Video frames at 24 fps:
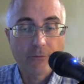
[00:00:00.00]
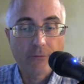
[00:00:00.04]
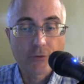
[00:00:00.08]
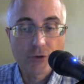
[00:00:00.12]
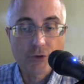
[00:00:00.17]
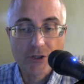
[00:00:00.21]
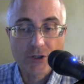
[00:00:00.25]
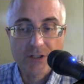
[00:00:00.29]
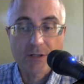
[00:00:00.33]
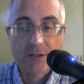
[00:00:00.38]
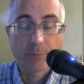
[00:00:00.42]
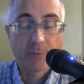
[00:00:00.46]
for
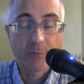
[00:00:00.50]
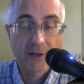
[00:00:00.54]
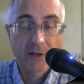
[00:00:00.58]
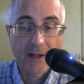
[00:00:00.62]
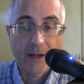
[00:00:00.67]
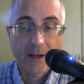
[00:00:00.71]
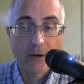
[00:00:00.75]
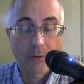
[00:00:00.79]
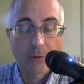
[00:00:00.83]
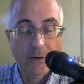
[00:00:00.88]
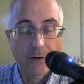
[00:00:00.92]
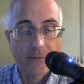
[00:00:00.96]
just a
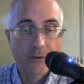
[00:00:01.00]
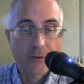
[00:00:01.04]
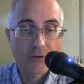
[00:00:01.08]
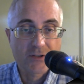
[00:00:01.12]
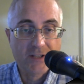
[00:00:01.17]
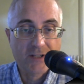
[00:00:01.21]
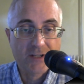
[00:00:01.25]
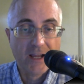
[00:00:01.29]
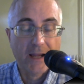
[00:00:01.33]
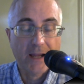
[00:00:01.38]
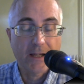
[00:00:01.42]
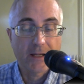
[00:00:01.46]
player and their
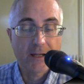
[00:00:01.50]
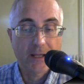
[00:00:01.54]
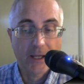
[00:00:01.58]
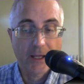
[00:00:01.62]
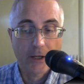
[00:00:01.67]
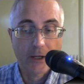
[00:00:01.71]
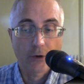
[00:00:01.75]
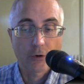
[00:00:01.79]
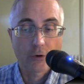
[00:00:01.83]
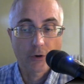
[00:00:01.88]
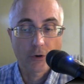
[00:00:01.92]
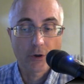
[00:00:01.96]

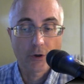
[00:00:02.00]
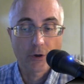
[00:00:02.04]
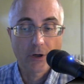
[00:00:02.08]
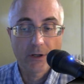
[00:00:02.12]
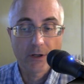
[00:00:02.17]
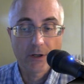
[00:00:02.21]
sidekick, or,